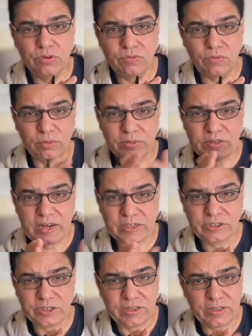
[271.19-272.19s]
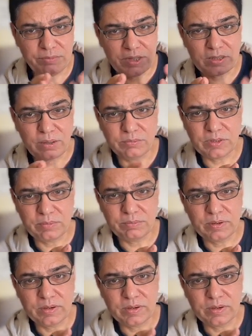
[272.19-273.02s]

from this lecture, give me a thumbs up,